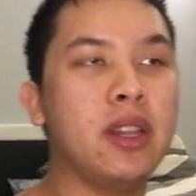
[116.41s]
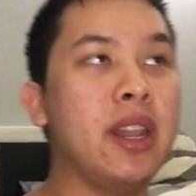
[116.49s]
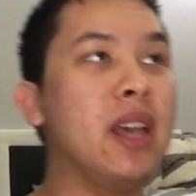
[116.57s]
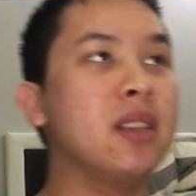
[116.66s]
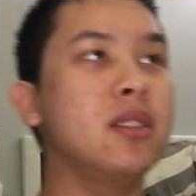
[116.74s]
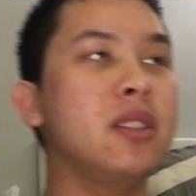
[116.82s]

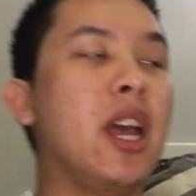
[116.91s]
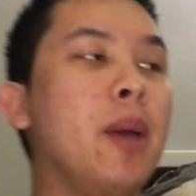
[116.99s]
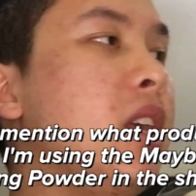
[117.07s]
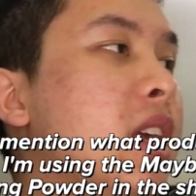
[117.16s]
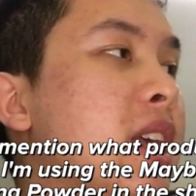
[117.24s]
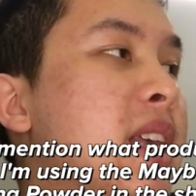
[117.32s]
next
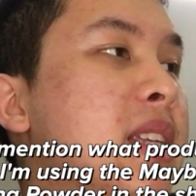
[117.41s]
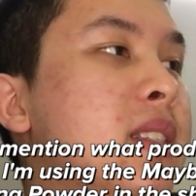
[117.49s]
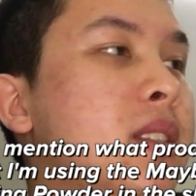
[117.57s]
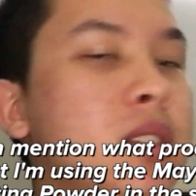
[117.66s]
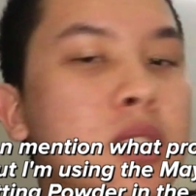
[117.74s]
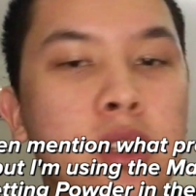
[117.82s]
step is
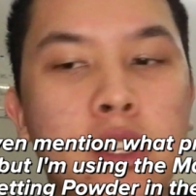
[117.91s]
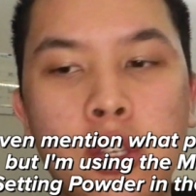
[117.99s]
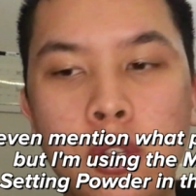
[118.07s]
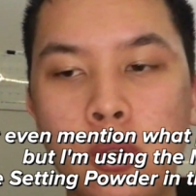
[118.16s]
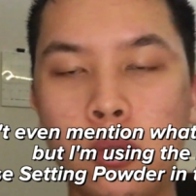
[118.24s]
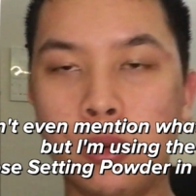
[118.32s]
to
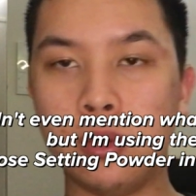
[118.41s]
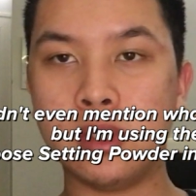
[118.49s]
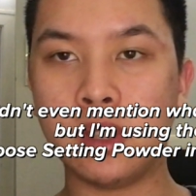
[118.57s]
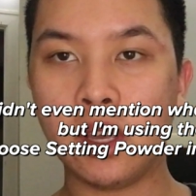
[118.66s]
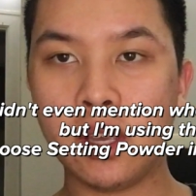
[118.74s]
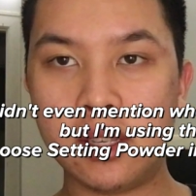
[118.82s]
use
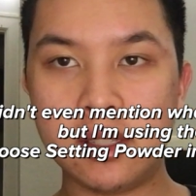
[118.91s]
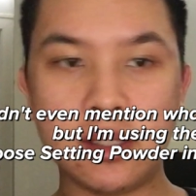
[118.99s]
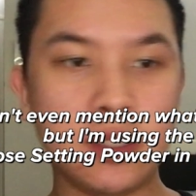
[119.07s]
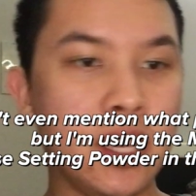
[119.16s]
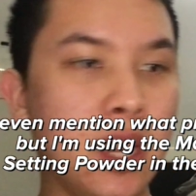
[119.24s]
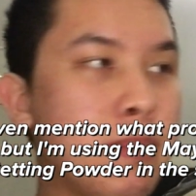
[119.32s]

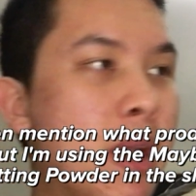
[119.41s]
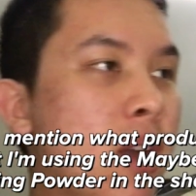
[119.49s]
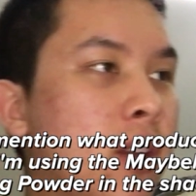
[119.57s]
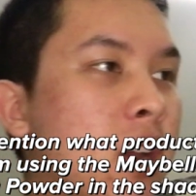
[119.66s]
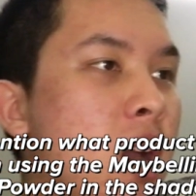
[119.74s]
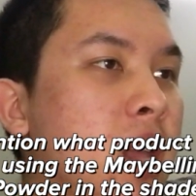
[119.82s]
setting
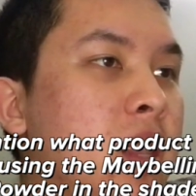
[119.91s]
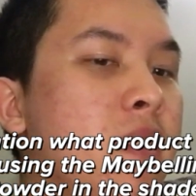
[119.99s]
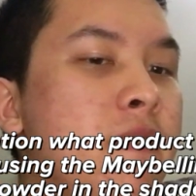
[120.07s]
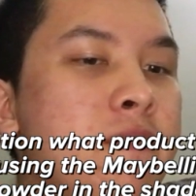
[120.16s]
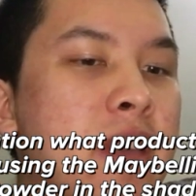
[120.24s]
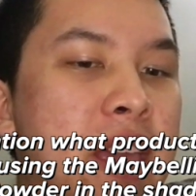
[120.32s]
powder on the
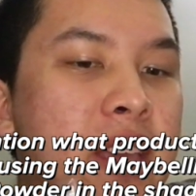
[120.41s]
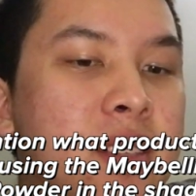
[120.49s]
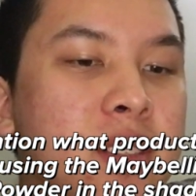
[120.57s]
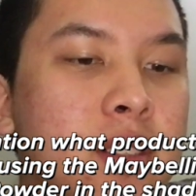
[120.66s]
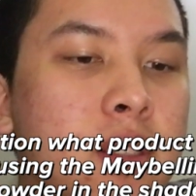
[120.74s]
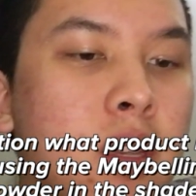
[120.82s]

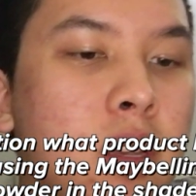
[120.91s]
face